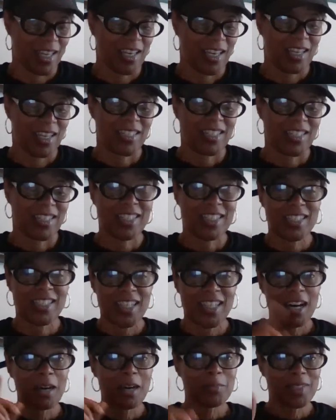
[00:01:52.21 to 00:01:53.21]

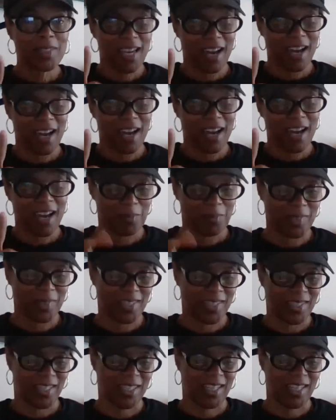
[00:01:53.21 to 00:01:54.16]
Sometimes